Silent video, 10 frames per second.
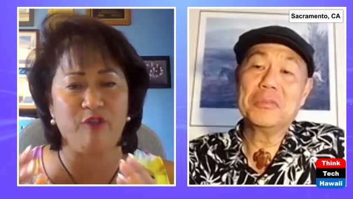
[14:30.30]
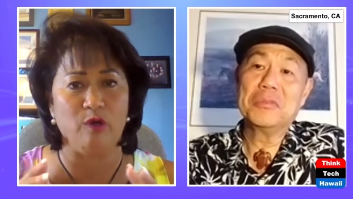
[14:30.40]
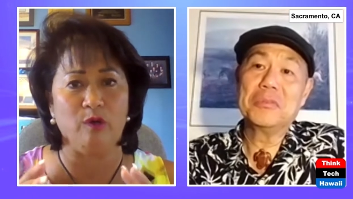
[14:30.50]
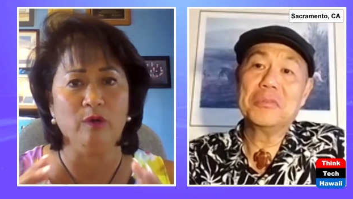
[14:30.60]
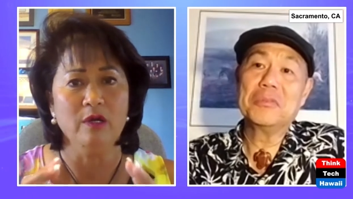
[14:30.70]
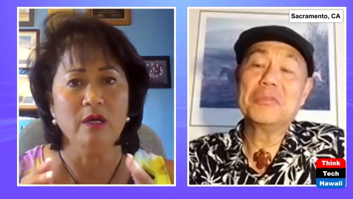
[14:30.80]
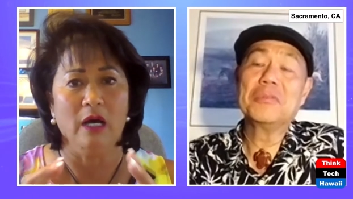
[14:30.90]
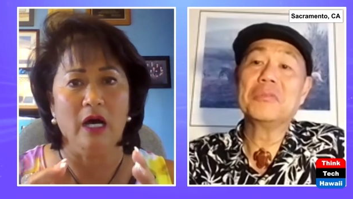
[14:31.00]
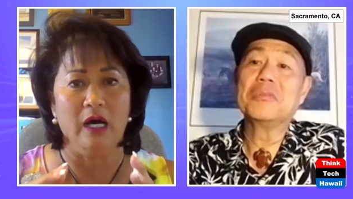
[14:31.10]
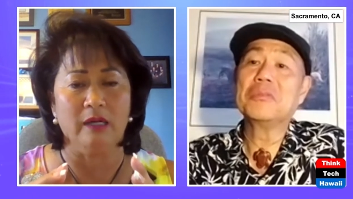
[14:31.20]
Speaker 1: of you.
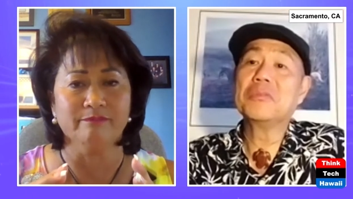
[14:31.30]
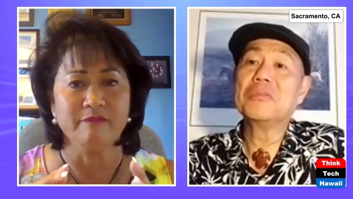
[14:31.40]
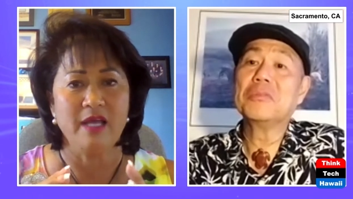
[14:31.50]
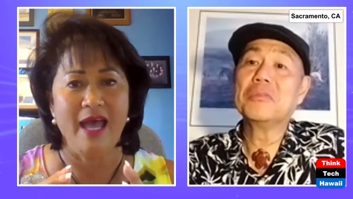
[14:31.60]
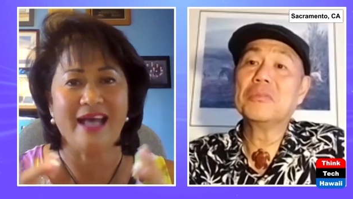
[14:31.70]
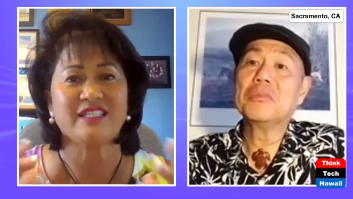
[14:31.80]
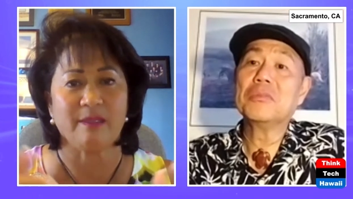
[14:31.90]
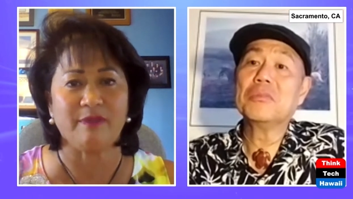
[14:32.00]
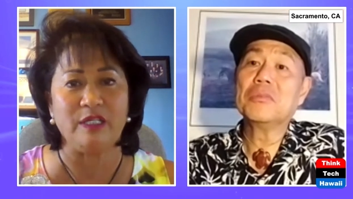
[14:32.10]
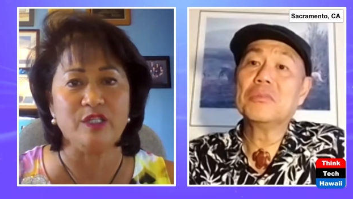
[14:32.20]
Um, had
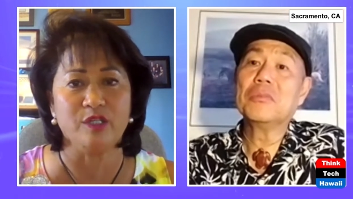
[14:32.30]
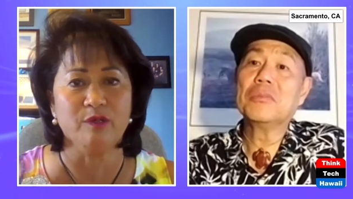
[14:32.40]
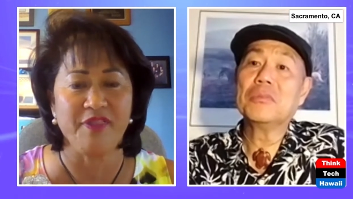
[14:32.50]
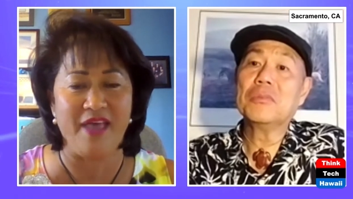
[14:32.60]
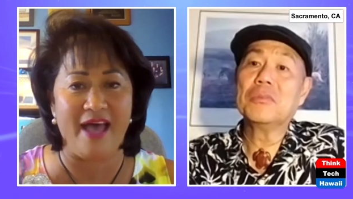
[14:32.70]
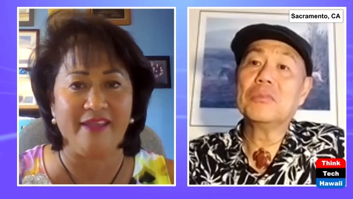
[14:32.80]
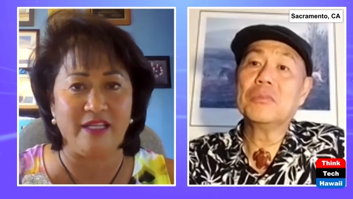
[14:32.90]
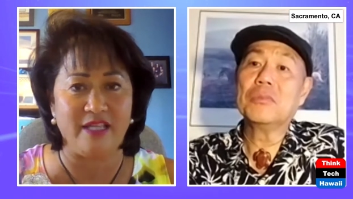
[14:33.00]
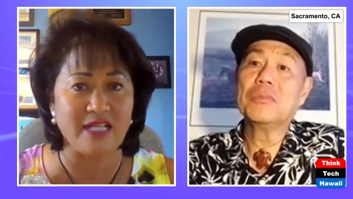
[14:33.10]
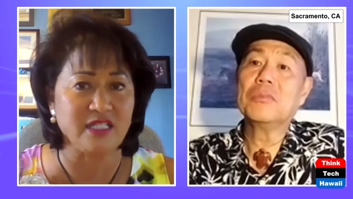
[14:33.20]
something to do with that
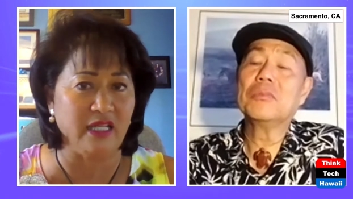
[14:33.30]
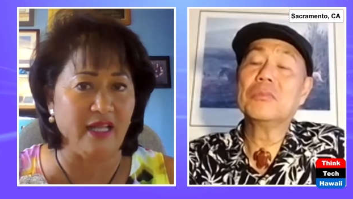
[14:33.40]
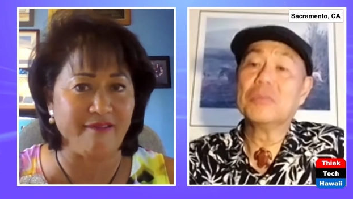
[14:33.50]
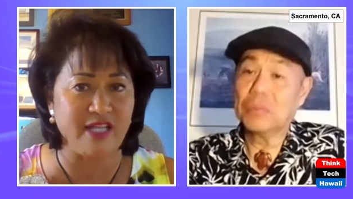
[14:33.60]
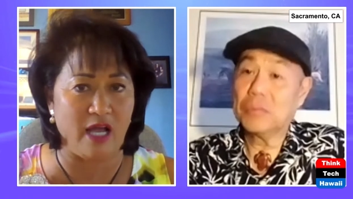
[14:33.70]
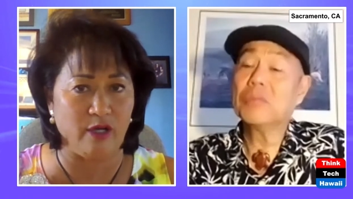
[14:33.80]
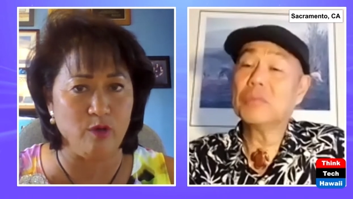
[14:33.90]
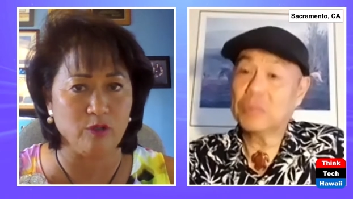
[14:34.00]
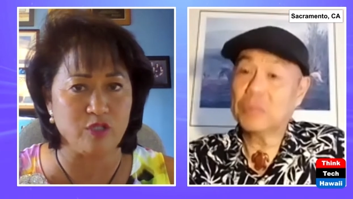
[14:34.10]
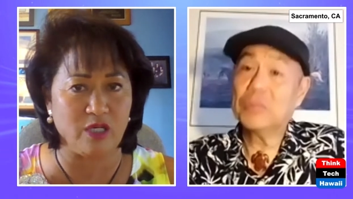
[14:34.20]
that that's the lifestyle
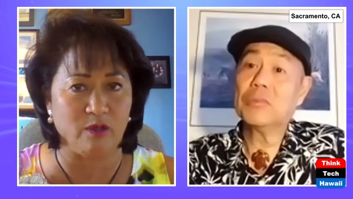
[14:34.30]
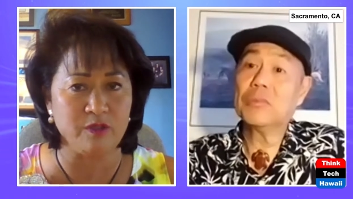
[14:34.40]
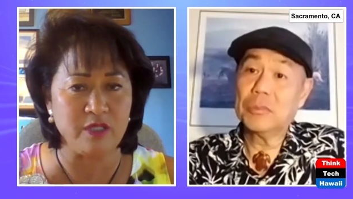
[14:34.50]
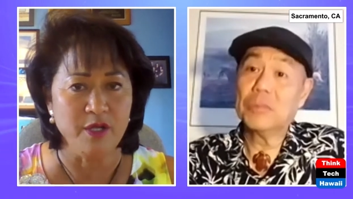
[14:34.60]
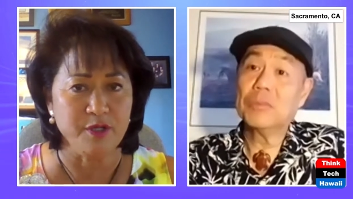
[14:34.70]
you all chose